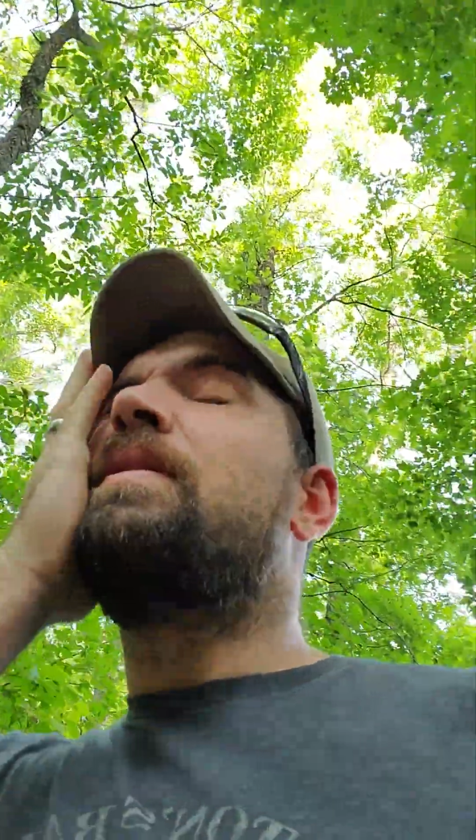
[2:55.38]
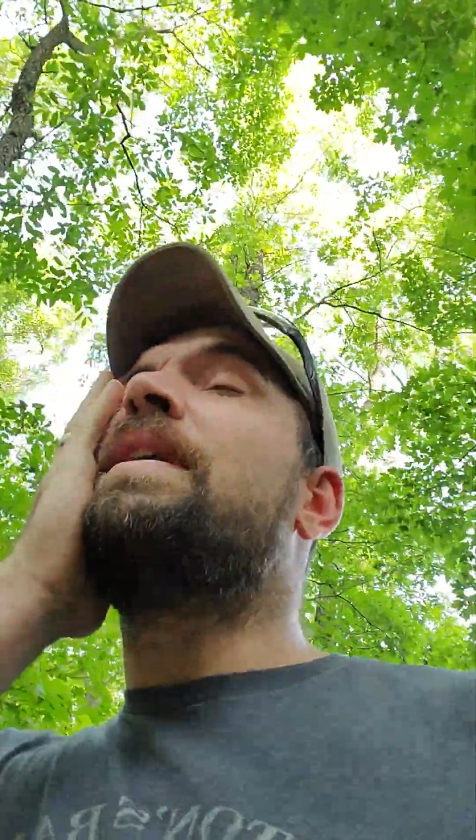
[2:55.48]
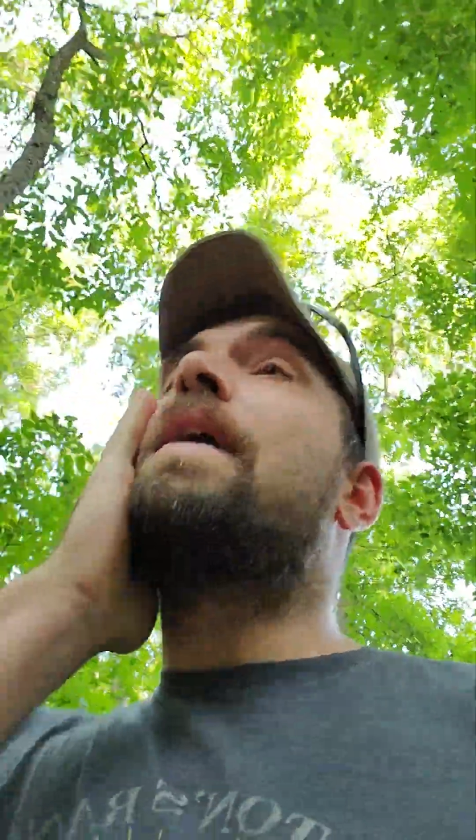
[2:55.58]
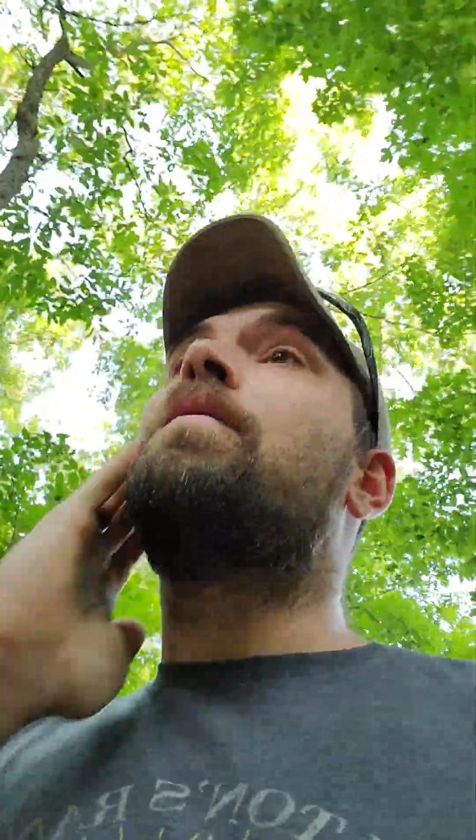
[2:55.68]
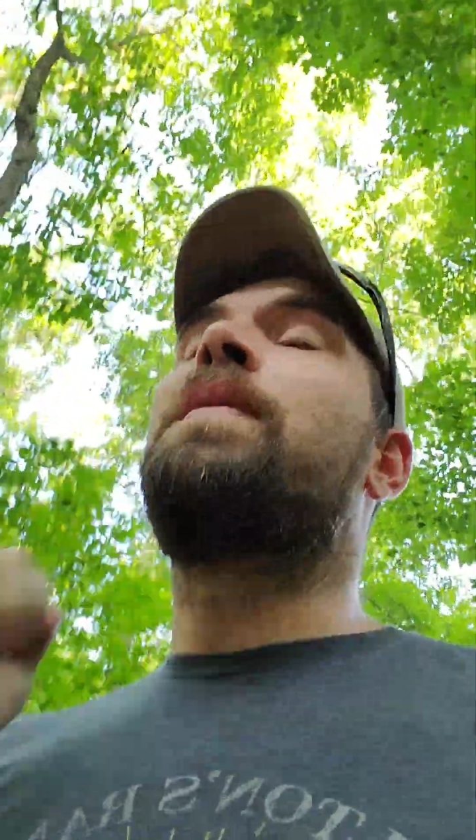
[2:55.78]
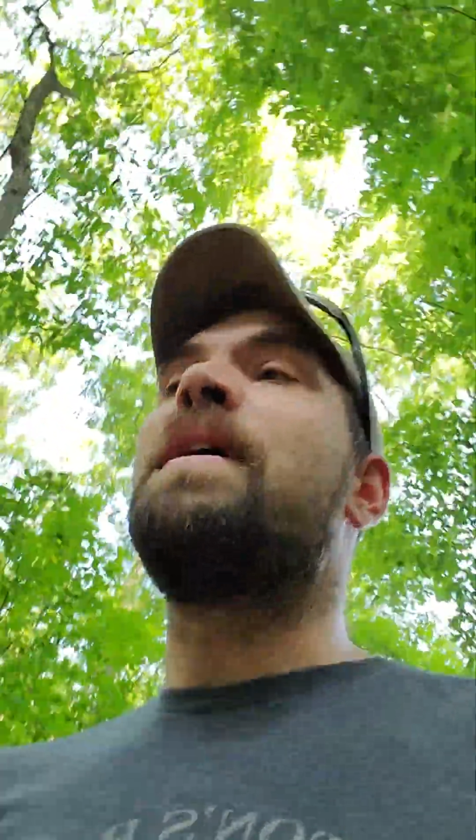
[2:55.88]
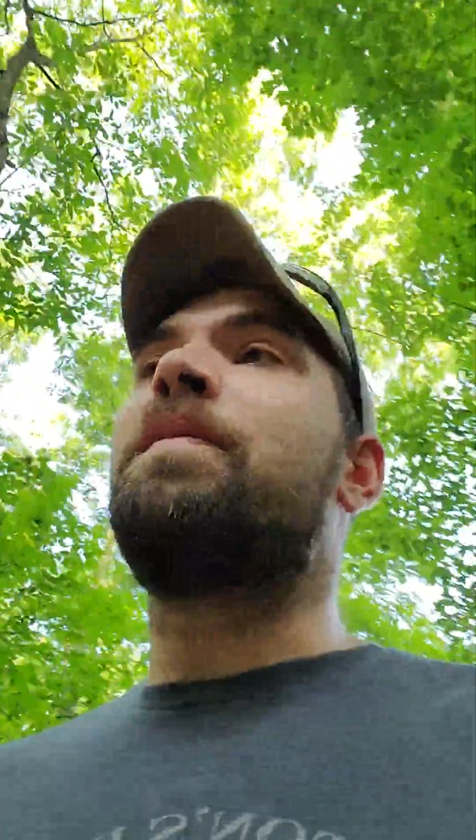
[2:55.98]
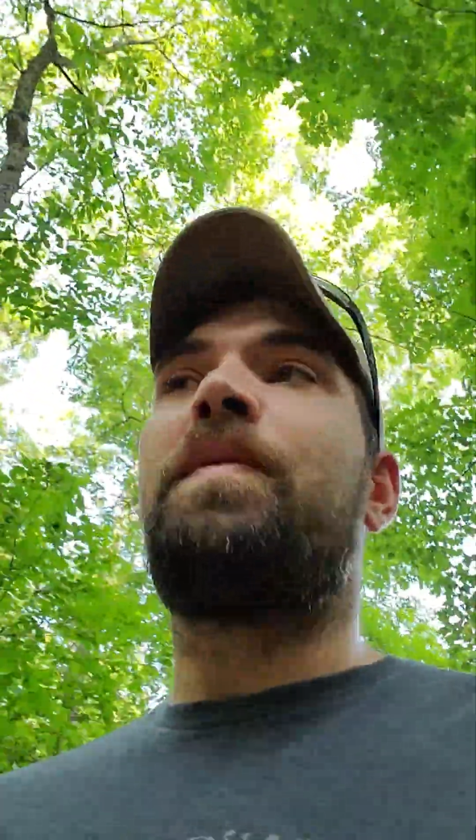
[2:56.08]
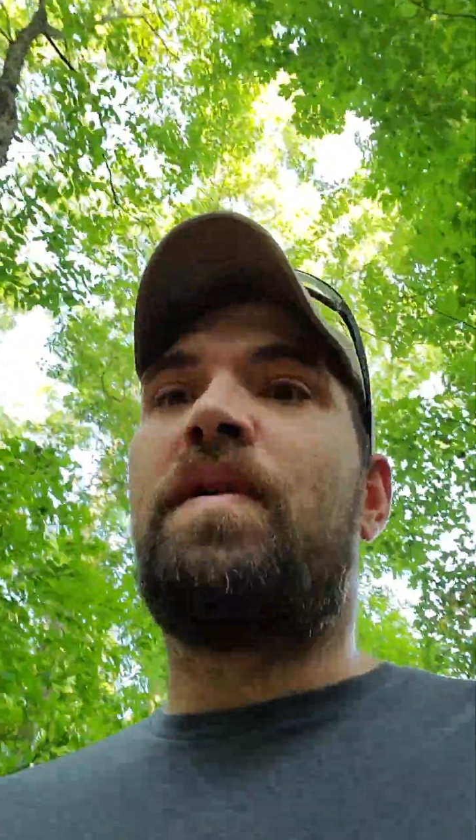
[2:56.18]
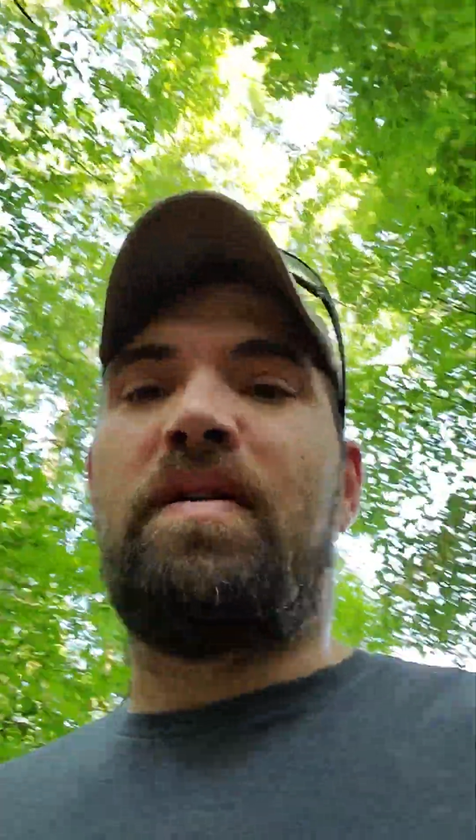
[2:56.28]
downpipe,
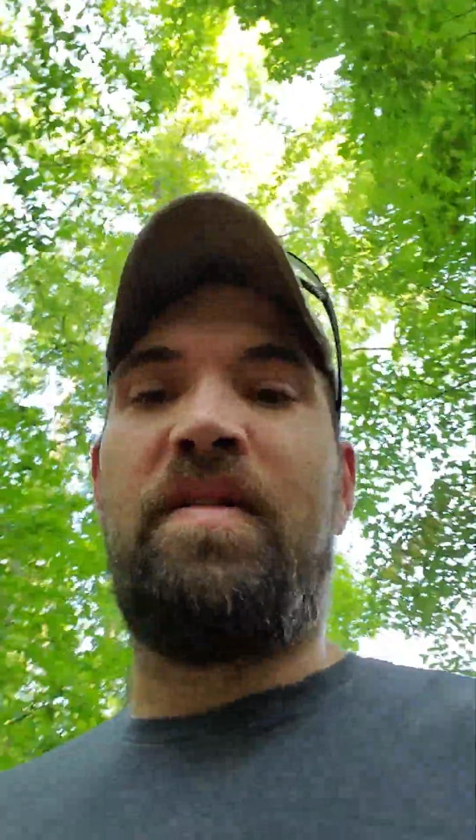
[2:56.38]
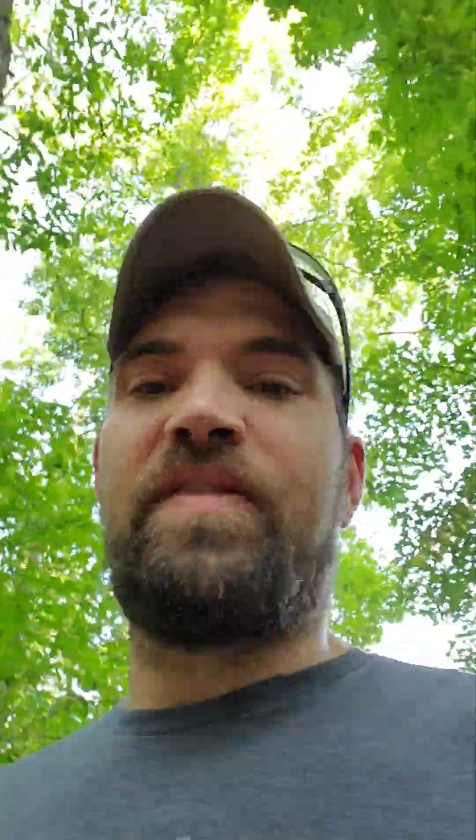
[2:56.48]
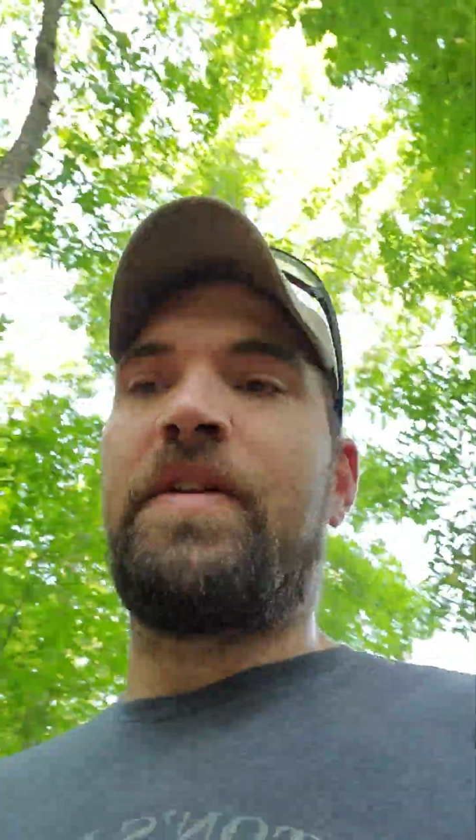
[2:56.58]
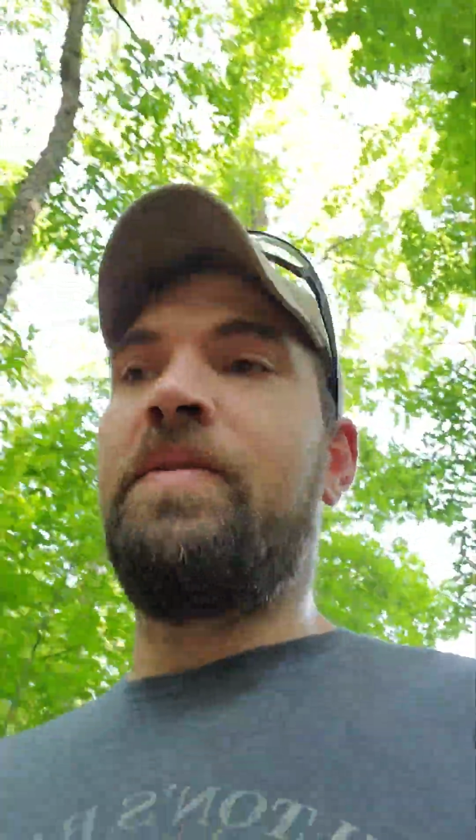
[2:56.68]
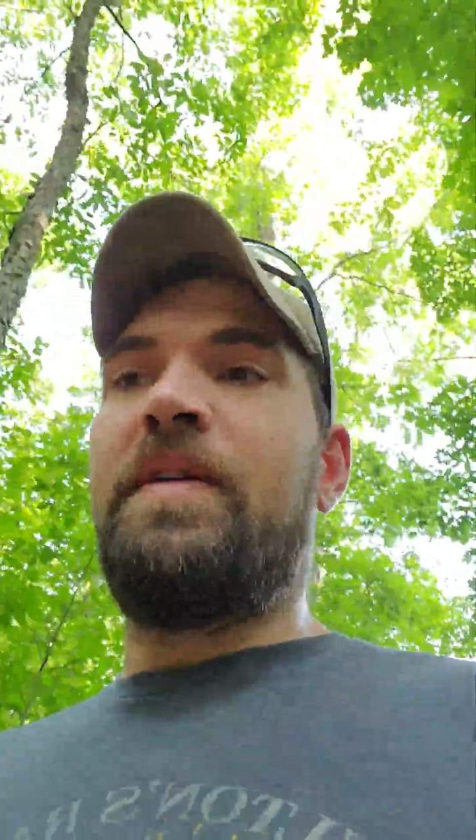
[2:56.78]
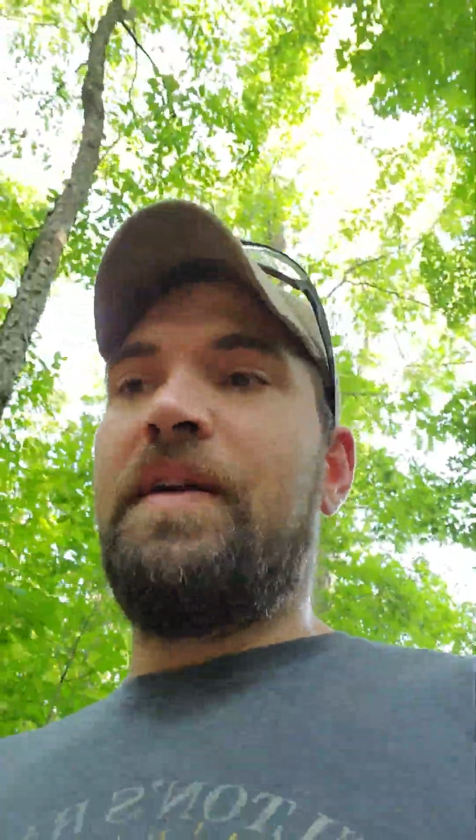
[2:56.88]
all of it.